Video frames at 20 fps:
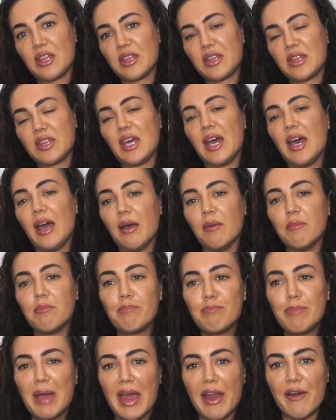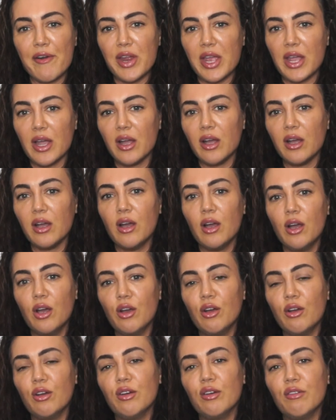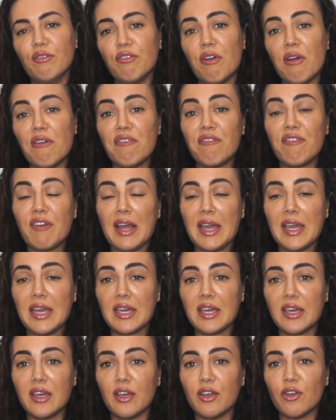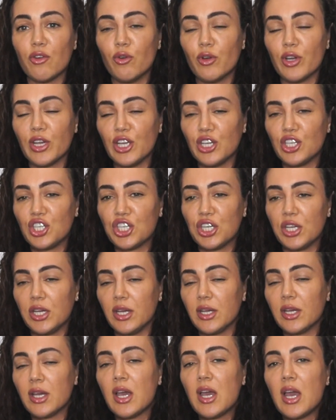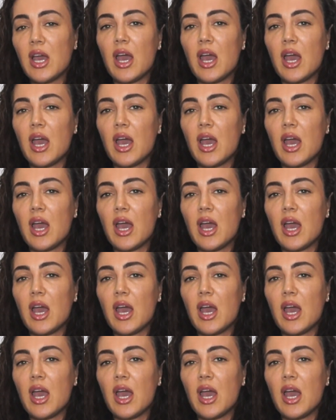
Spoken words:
that barrier of flaking or itching.